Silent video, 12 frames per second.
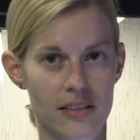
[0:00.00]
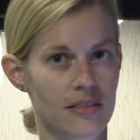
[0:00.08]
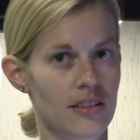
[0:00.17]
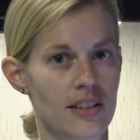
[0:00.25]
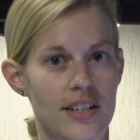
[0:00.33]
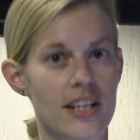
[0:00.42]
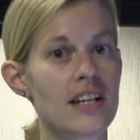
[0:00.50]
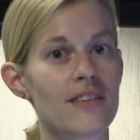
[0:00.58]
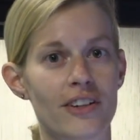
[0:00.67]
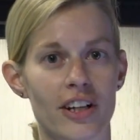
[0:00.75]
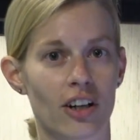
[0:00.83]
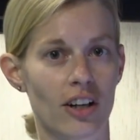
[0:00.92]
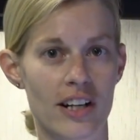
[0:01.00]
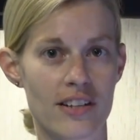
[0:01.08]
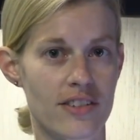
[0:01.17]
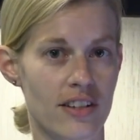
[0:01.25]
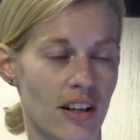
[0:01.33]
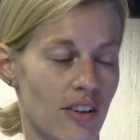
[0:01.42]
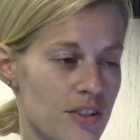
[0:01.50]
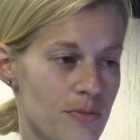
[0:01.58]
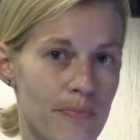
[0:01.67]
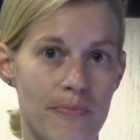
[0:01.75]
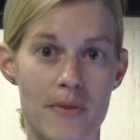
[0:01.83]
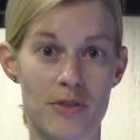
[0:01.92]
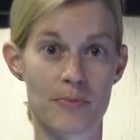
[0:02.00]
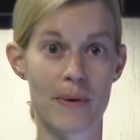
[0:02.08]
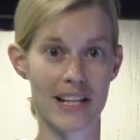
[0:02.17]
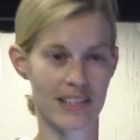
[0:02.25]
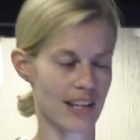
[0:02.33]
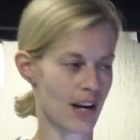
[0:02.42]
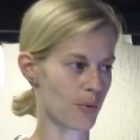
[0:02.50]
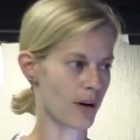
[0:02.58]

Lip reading: he even agrees, you know, it's best that